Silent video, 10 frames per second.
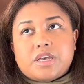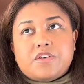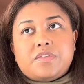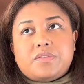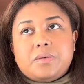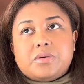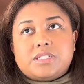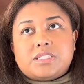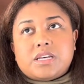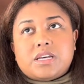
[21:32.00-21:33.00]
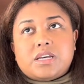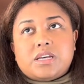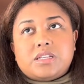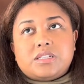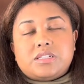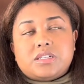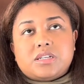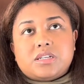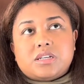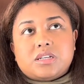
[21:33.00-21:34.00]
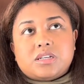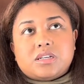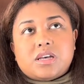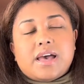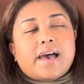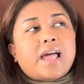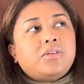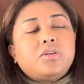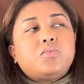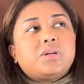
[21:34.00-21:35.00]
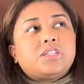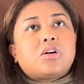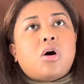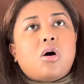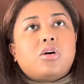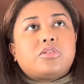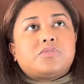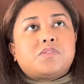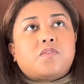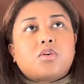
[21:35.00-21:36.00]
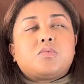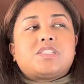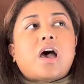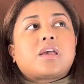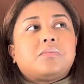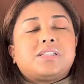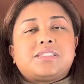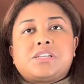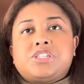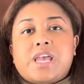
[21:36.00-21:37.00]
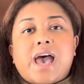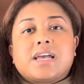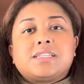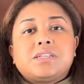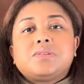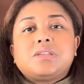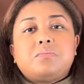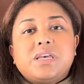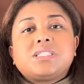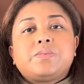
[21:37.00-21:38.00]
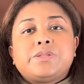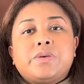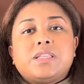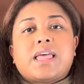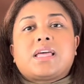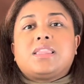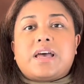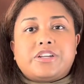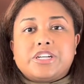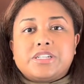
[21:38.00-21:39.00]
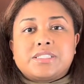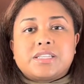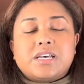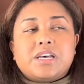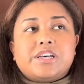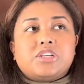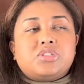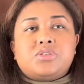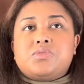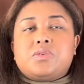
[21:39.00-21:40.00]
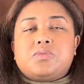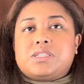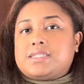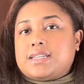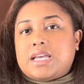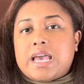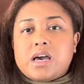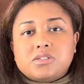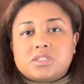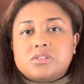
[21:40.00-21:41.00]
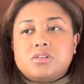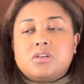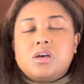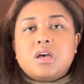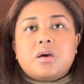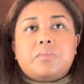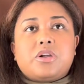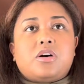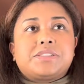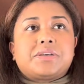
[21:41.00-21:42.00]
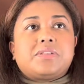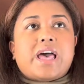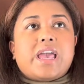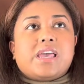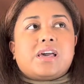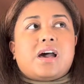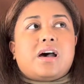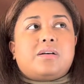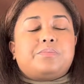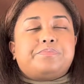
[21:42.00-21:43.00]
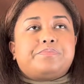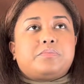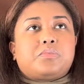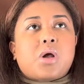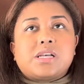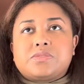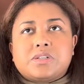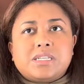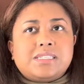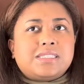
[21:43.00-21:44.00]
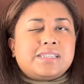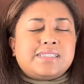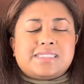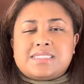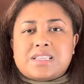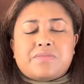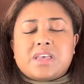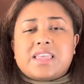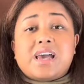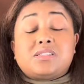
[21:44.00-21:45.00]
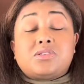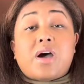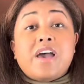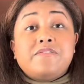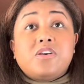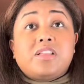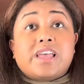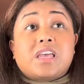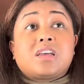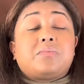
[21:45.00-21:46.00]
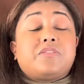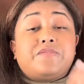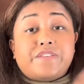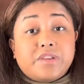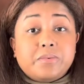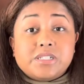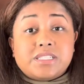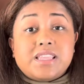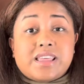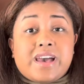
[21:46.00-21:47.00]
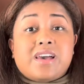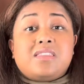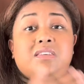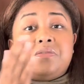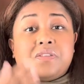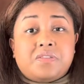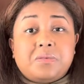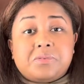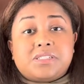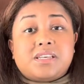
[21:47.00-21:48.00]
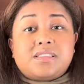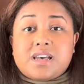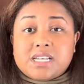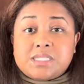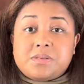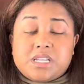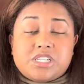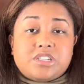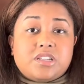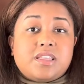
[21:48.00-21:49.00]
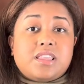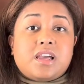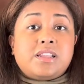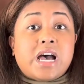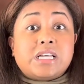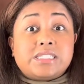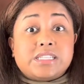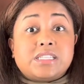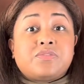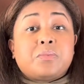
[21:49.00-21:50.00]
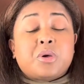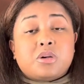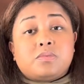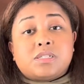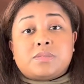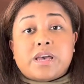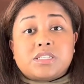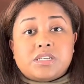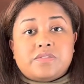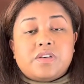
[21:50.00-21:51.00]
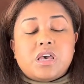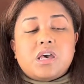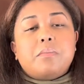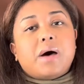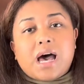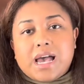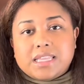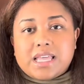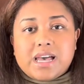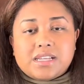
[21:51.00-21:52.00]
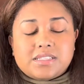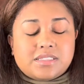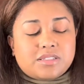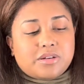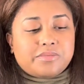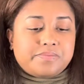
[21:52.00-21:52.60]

50% I don't know what to call those formal documents that she had because it was a mix between like letters to the city council, but also like um, press releases and stuff like that. So I felt like it could have been 50% that and then 50% the explanation and the analysis from her perspective behind that. So,